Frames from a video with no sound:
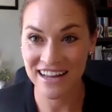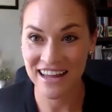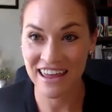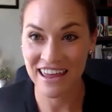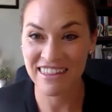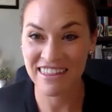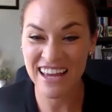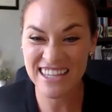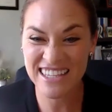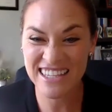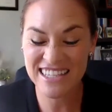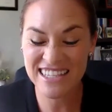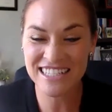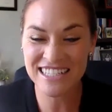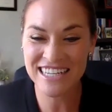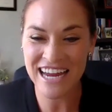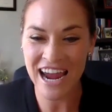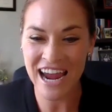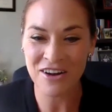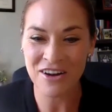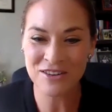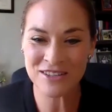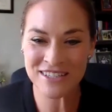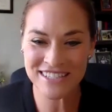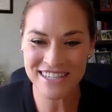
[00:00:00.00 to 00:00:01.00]
And that's the
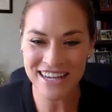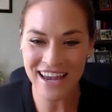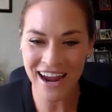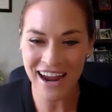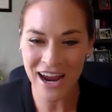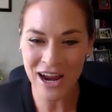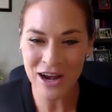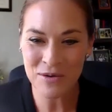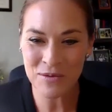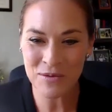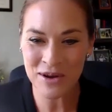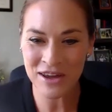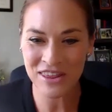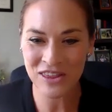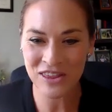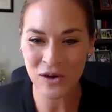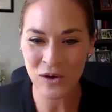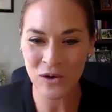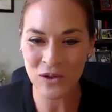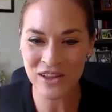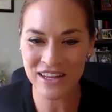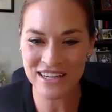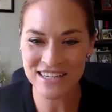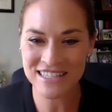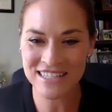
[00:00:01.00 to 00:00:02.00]
downside with
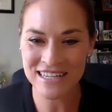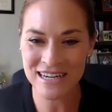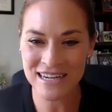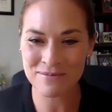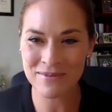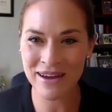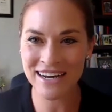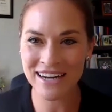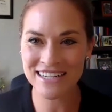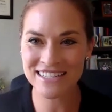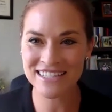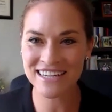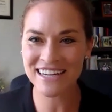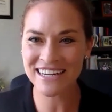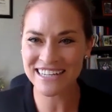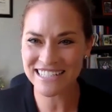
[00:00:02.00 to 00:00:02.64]
holistic medicine.